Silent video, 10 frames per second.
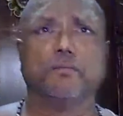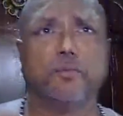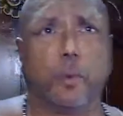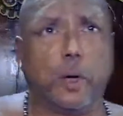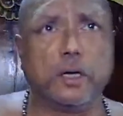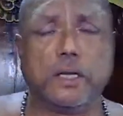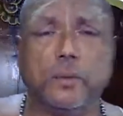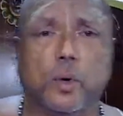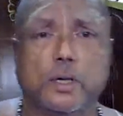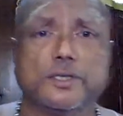
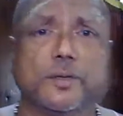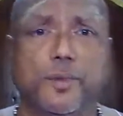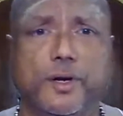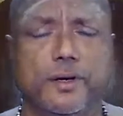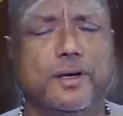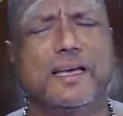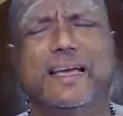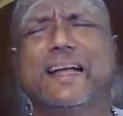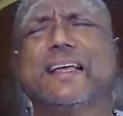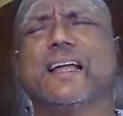what is the meaning?
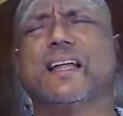It can